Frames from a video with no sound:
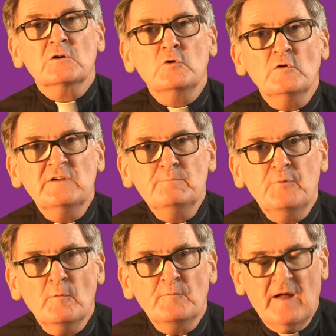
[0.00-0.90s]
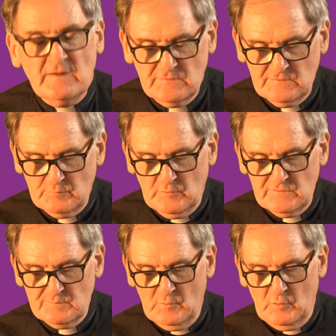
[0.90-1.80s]
Quoting Pope Francis
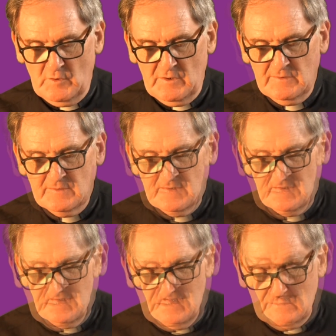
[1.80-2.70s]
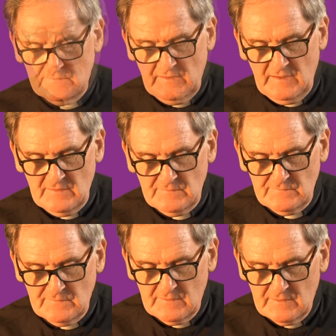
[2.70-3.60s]
once more, he
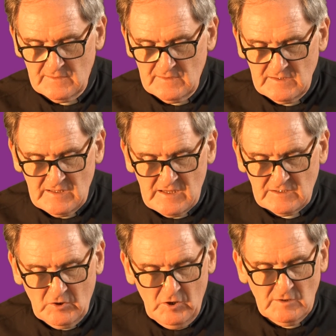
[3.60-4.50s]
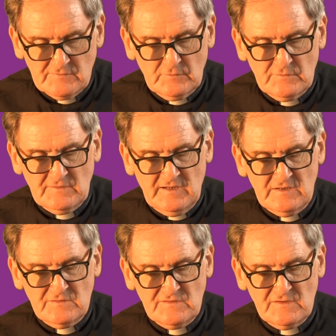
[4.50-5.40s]
says, he calls us
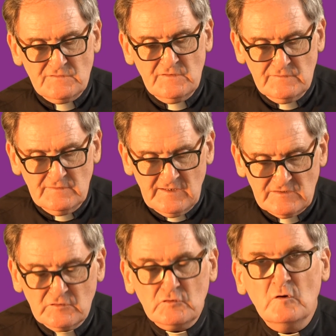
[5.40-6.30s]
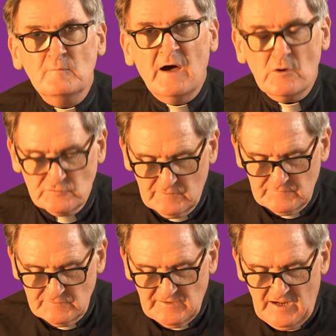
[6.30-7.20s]
insistently to come out
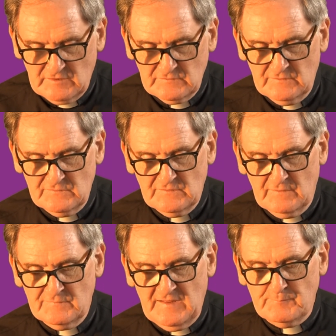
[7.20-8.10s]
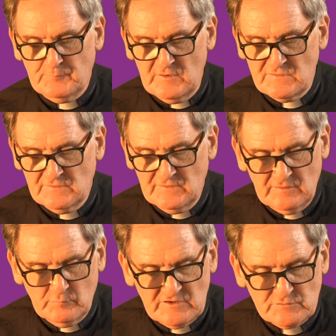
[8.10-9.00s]
of the darkness of that prison
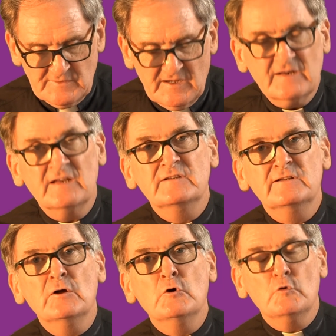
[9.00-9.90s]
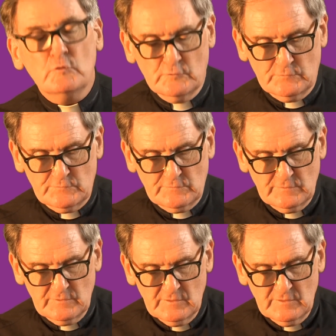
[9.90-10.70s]
in which we are enclosed,